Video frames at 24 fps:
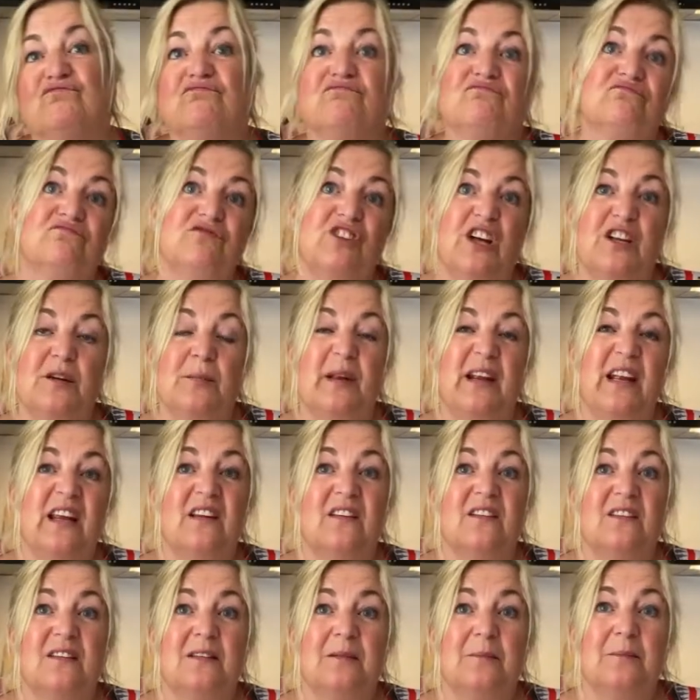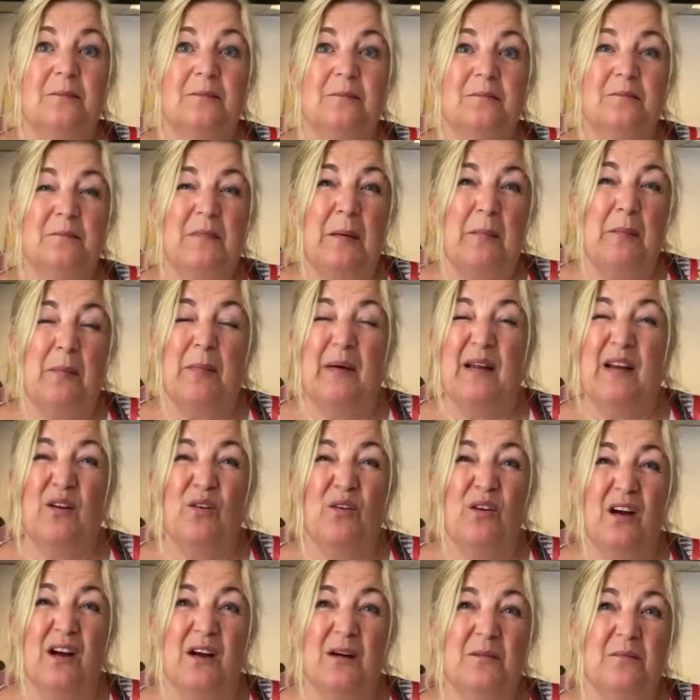30 minutes, maybe a bit
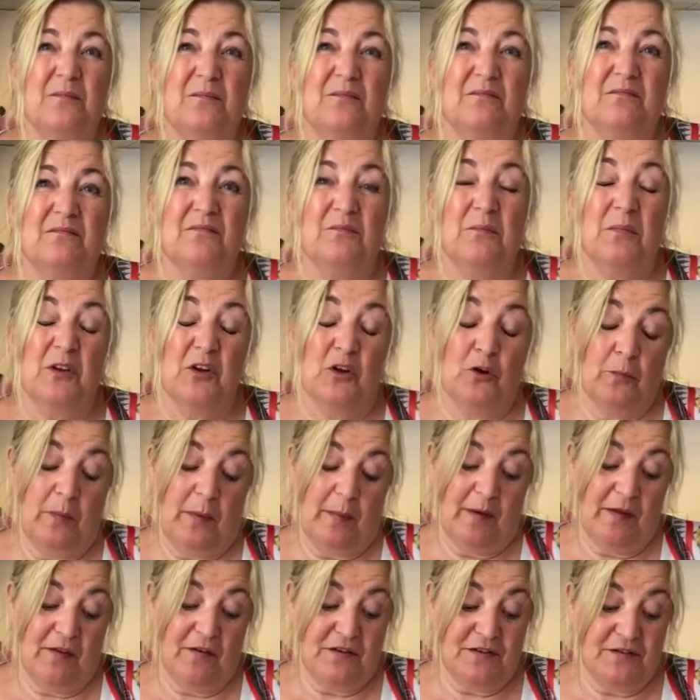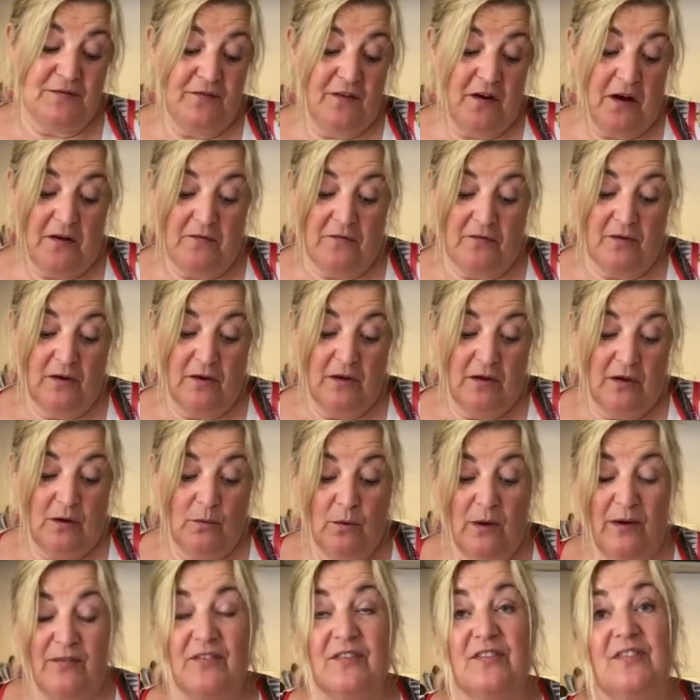longer. It could be about 35.
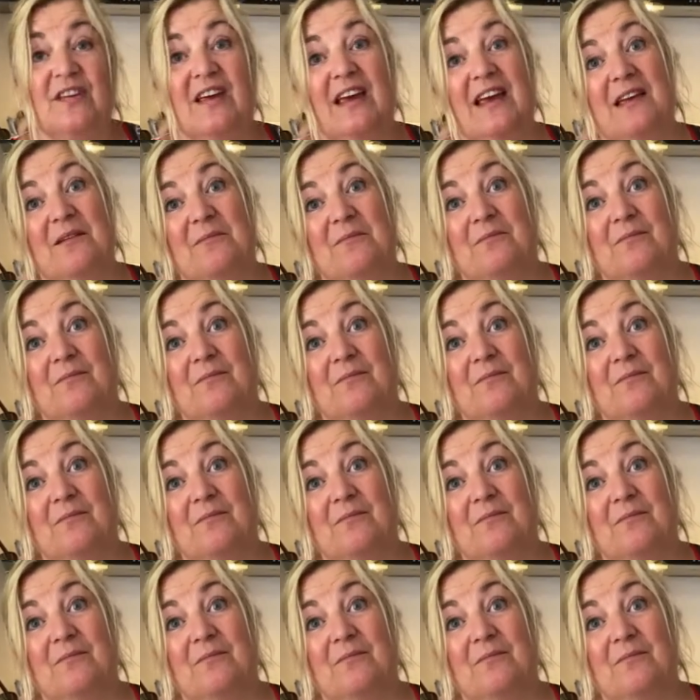We'll have to see.